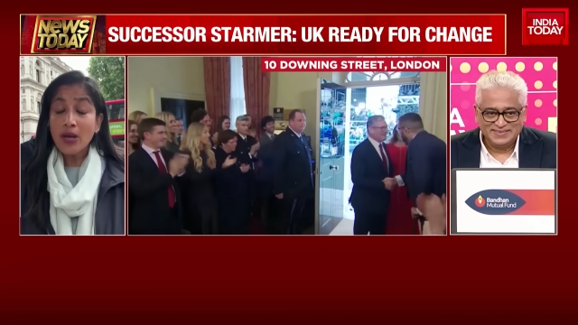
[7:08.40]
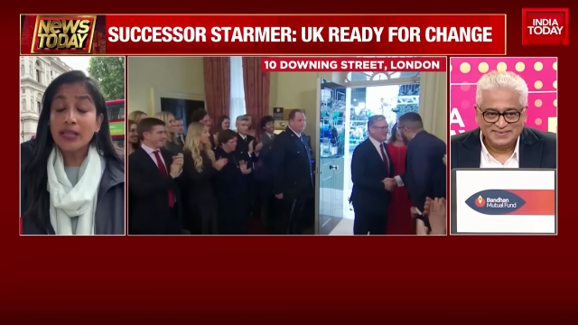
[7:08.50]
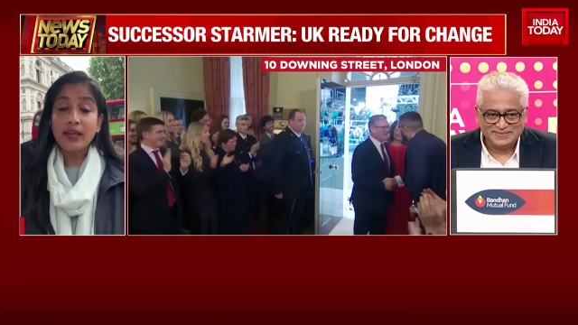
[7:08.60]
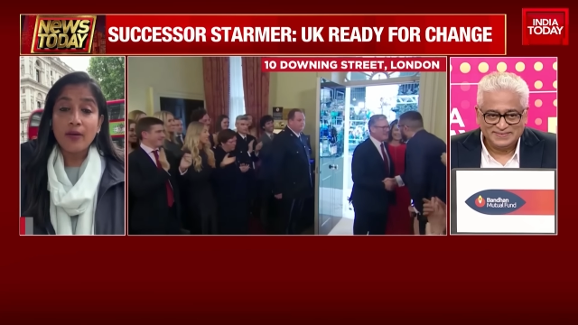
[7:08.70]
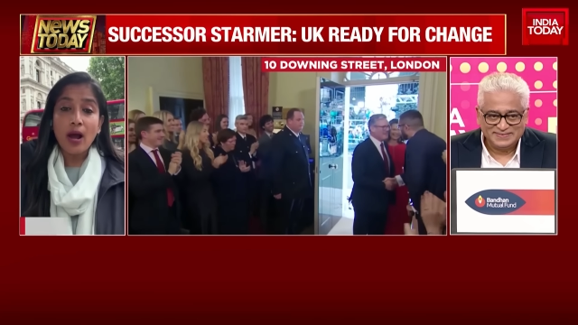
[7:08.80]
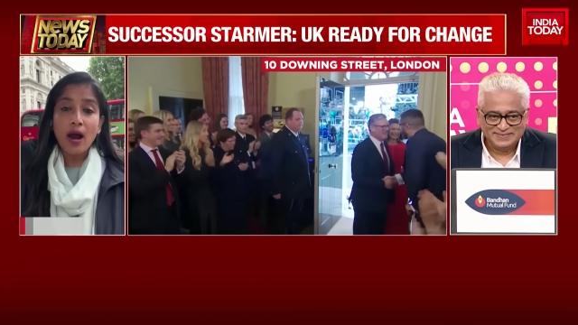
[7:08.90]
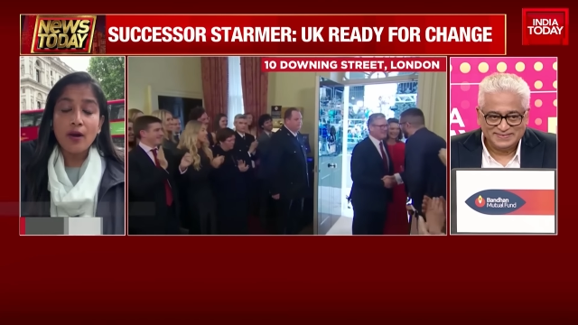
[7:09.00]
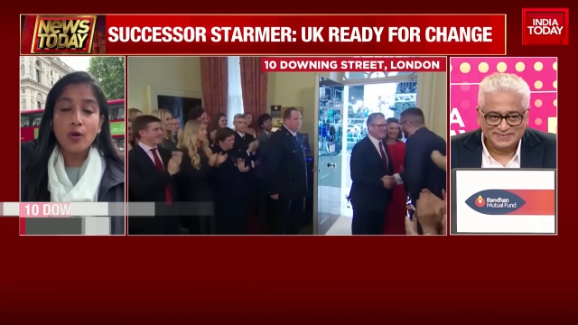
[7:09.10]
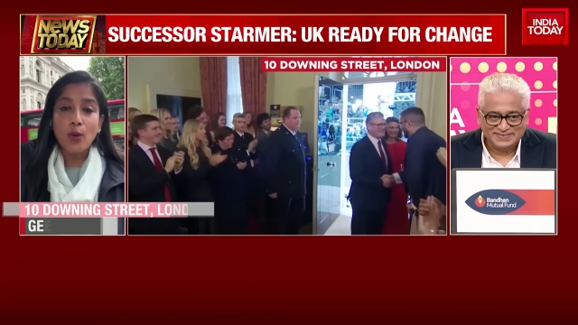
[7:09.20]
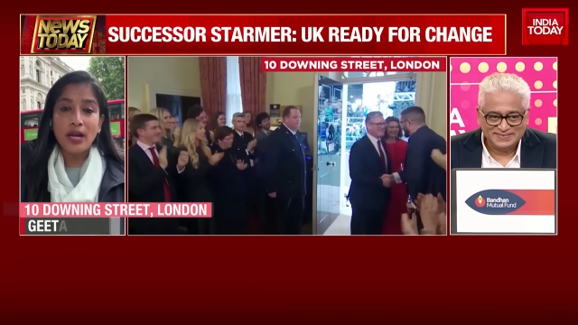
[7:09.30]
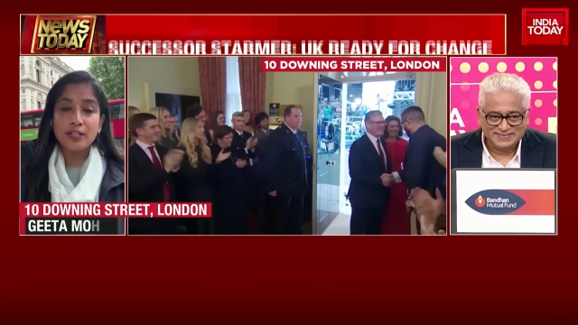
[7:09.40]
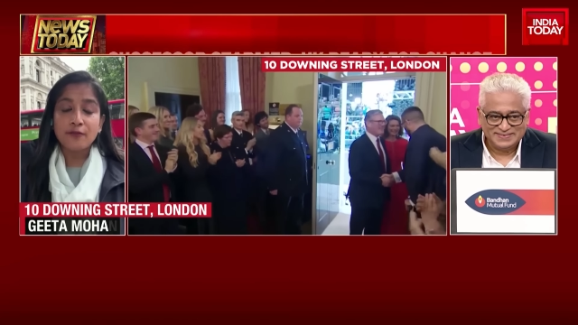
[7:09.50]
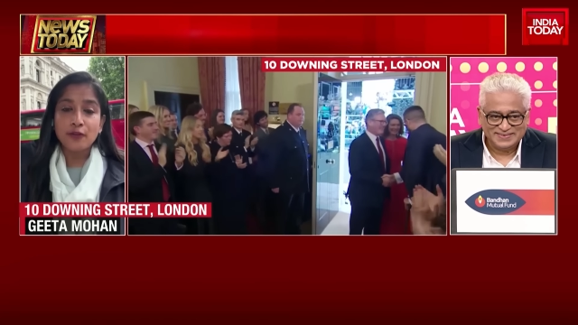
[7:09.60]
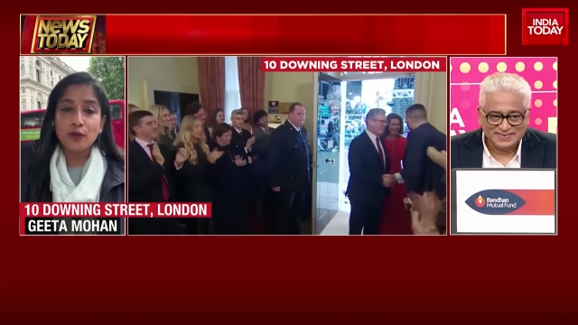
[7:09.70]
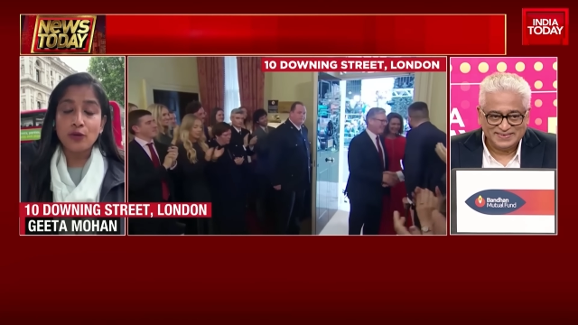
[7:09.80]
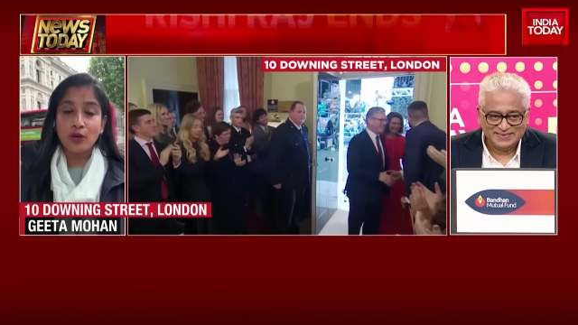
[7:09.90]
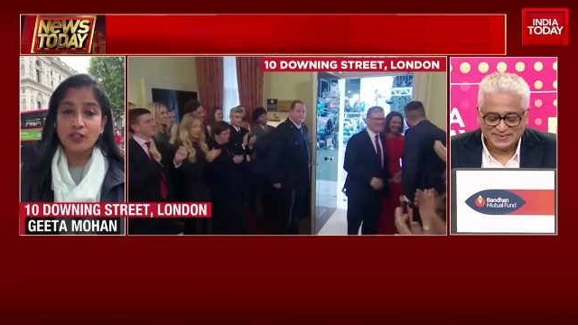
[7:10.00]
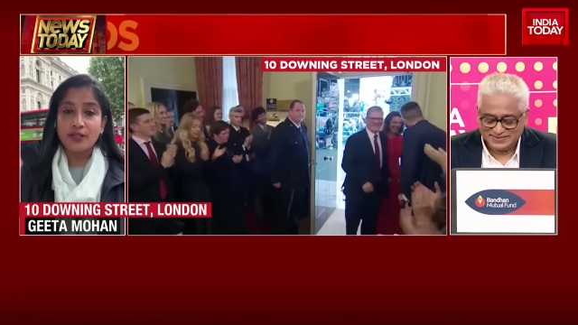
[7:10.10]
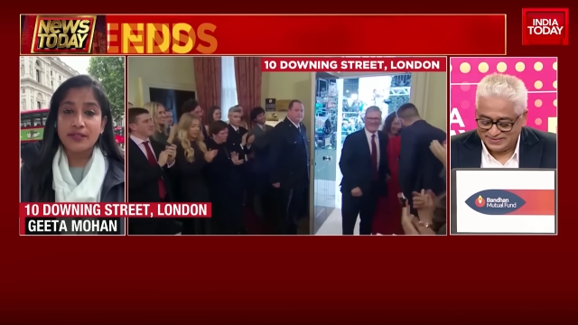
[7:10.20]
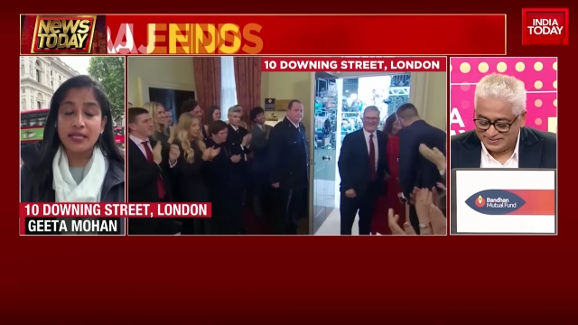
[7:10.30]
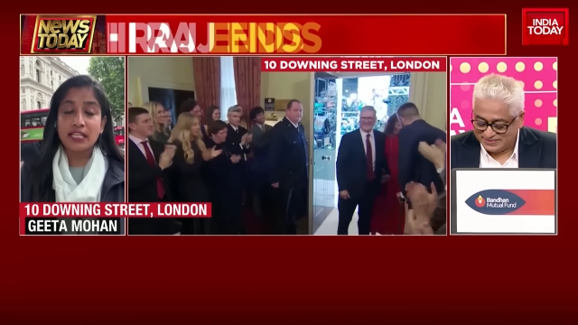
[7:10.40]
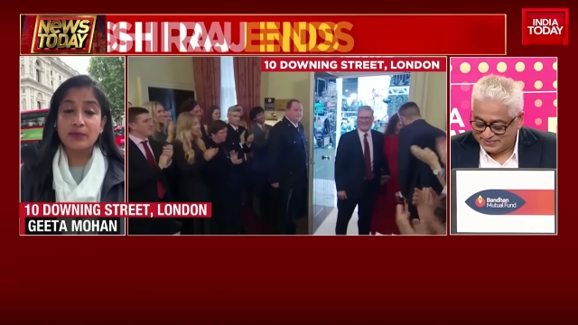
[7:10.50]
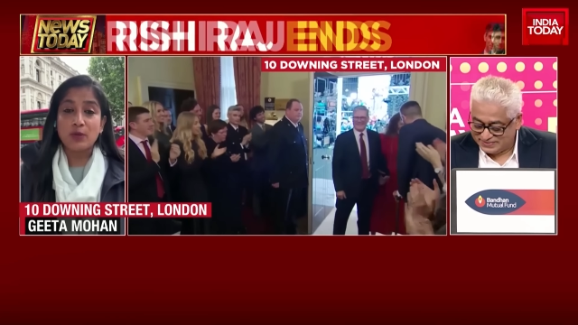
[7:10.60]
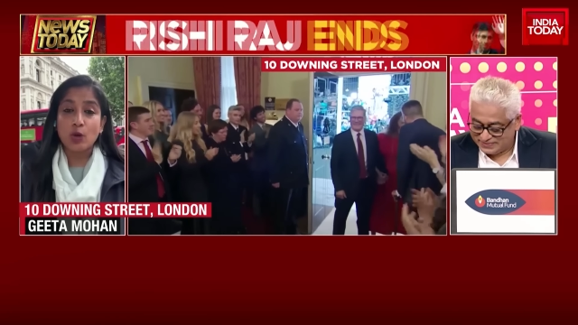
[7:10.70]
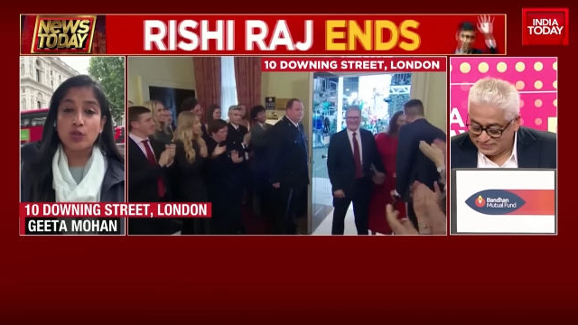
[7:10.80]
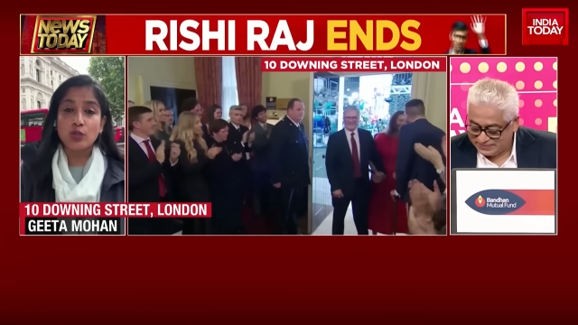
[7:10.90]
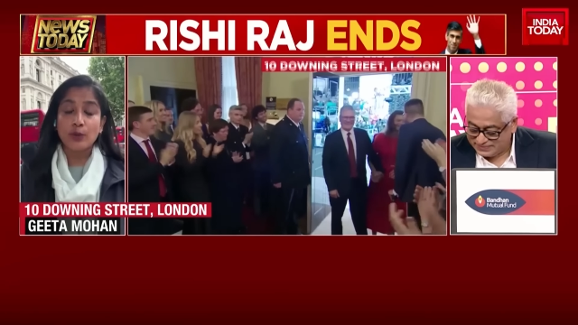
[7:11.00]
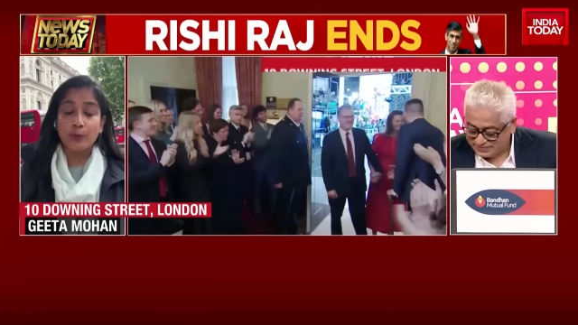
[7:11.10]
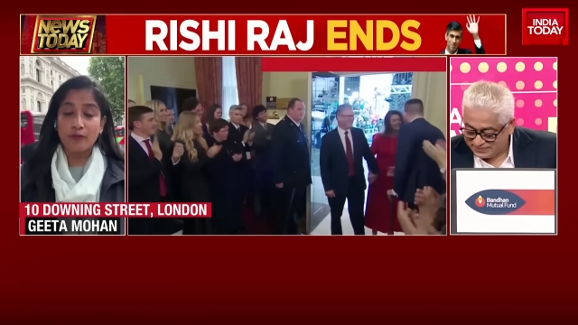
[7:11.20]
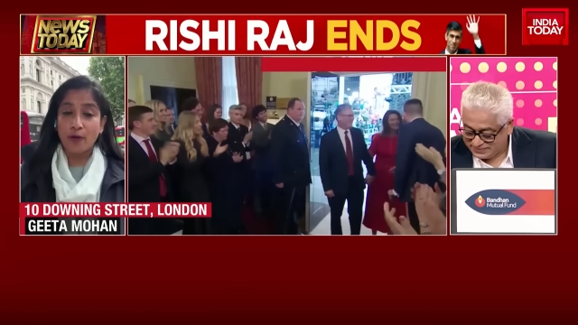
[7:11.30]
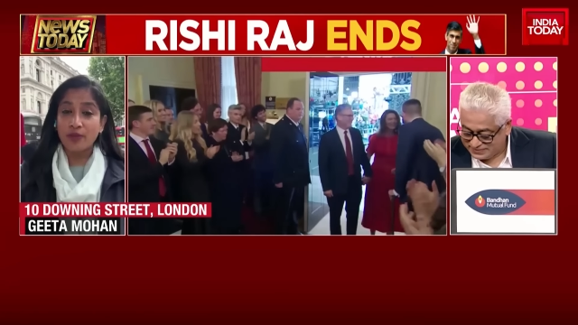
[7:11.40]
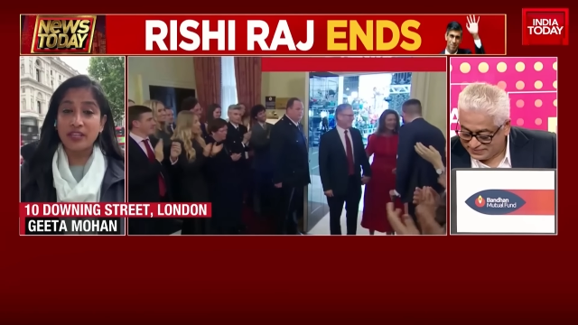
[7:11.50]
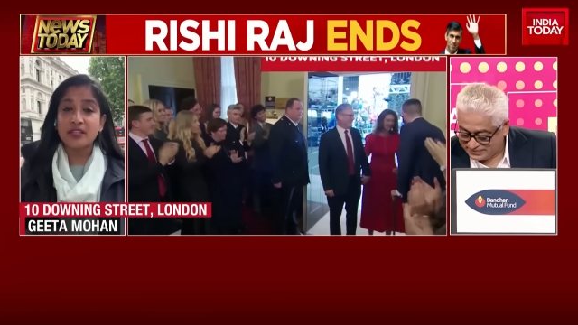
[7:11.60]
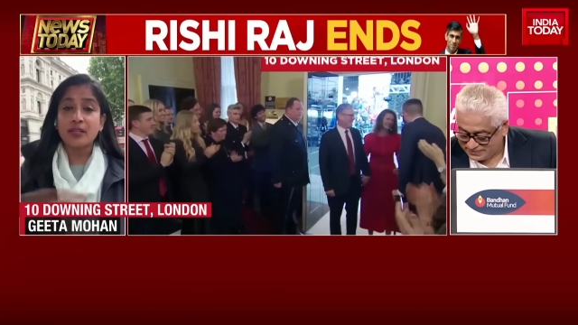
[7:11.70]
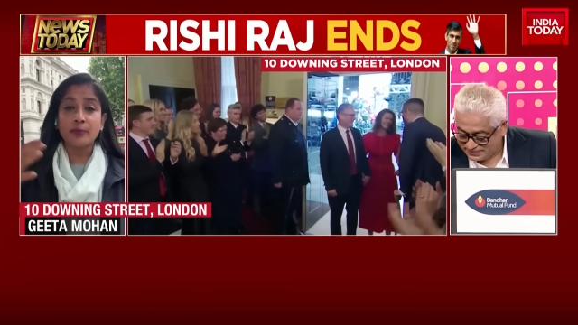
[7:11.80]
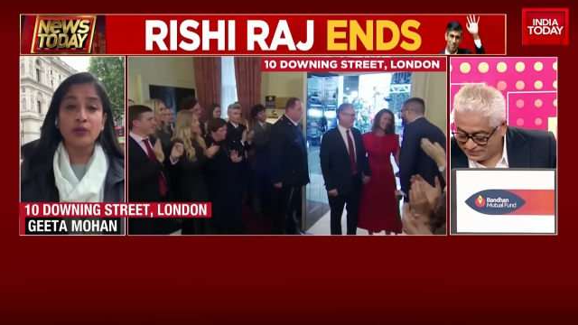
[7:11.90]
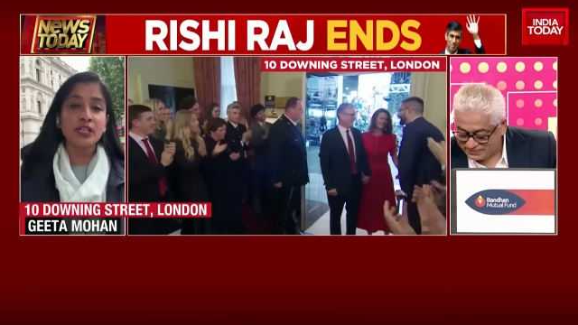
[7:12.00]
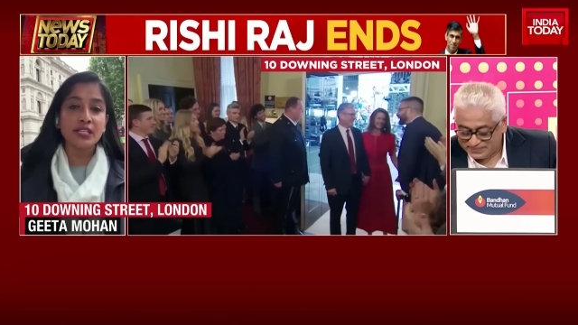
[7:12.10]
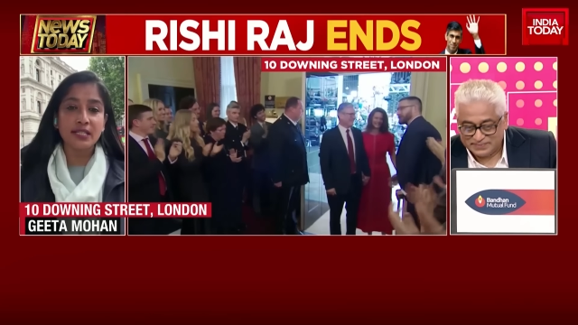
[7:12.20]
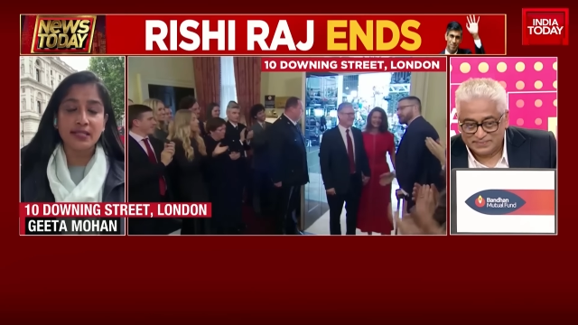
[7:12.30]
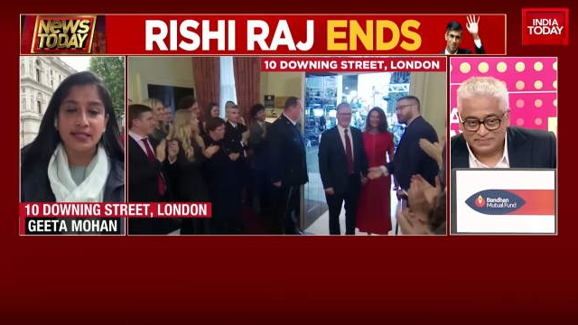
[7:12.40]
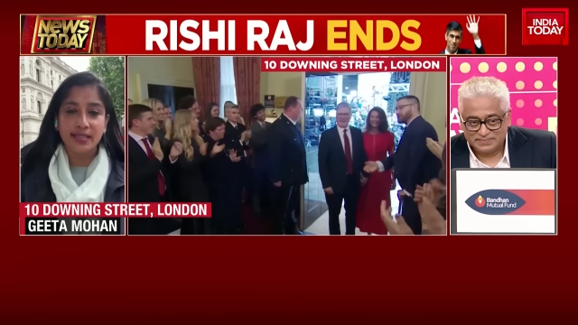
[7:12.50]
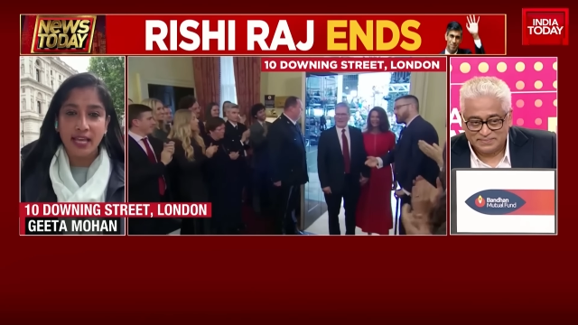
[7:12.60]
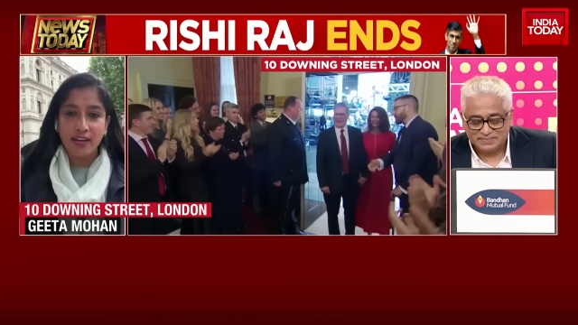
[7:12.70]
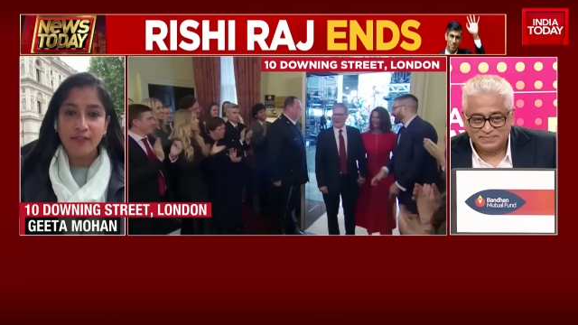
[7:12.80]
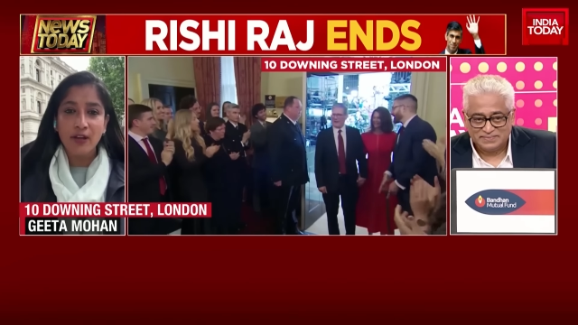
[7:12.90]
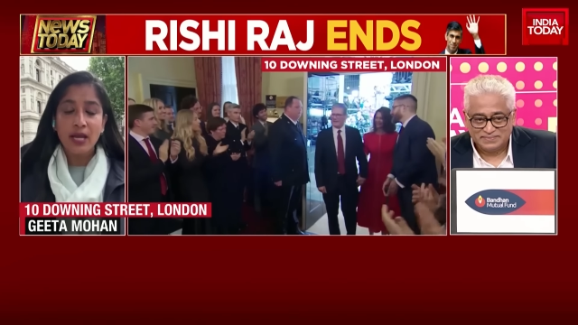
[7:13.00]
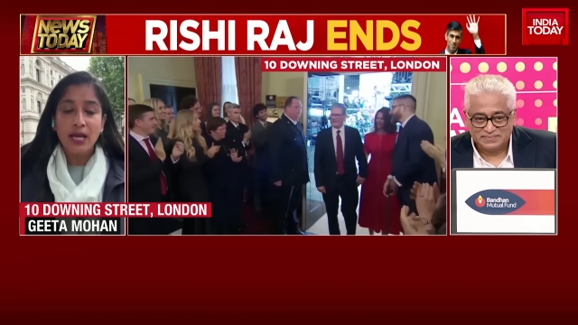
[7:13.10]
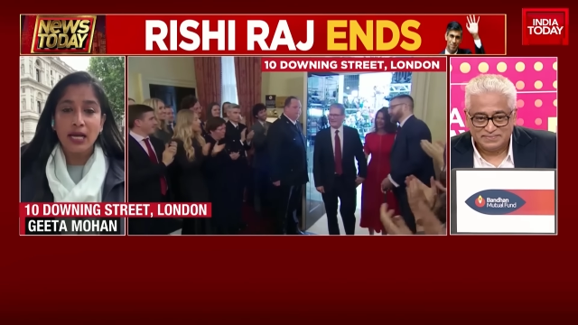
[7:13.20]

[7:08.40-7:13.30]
Speaker 1: Well, there are quite a few, not just Sikhs, but also from the Indian community itself.